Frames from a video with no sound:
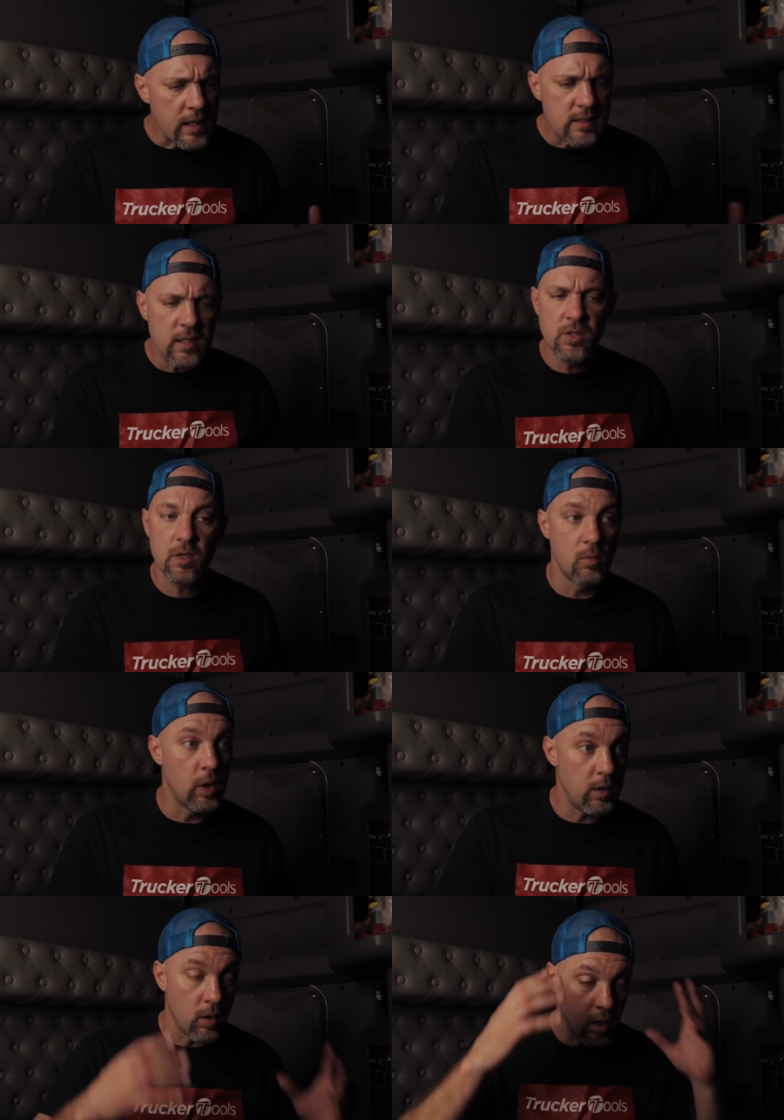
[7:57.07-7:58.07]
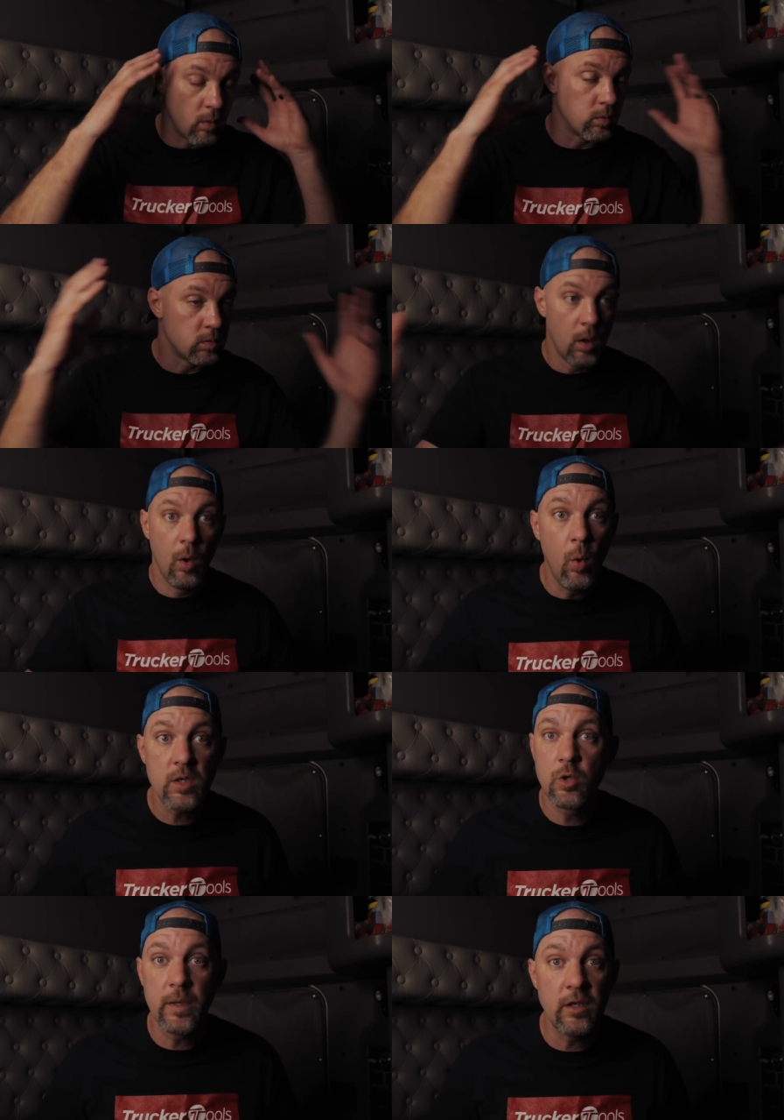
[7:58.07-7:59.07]
I said, sir, what, you know,
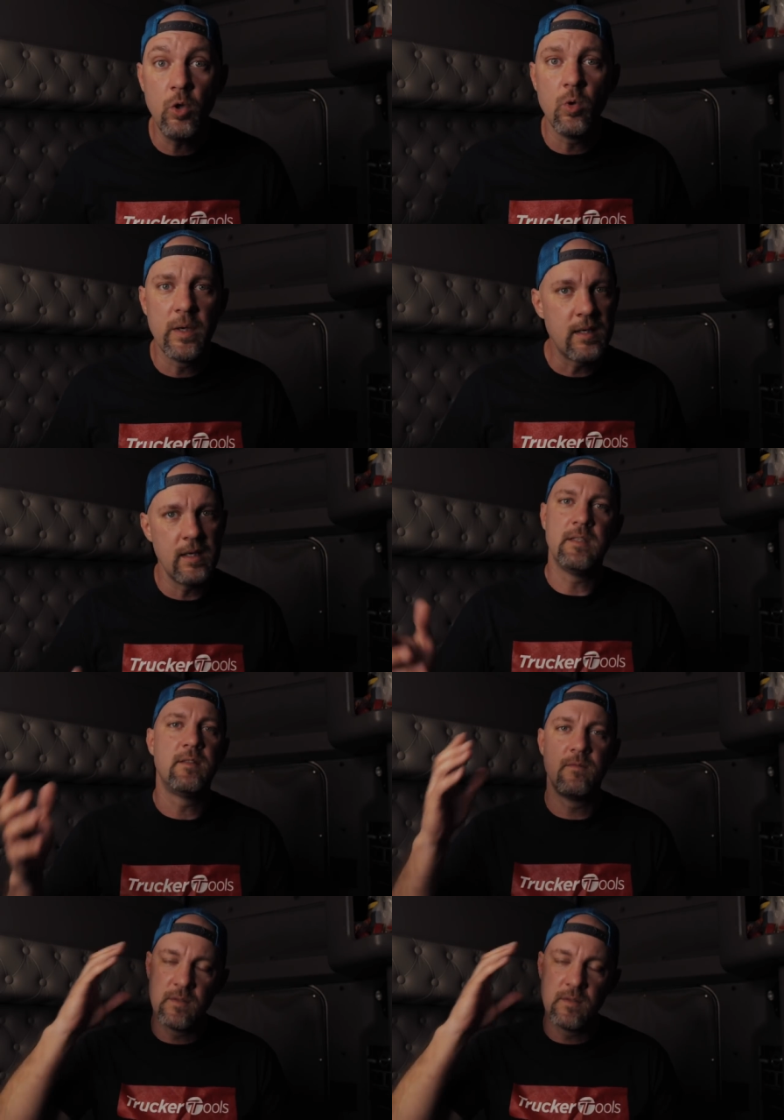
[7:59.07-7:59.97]
what should we do? It, it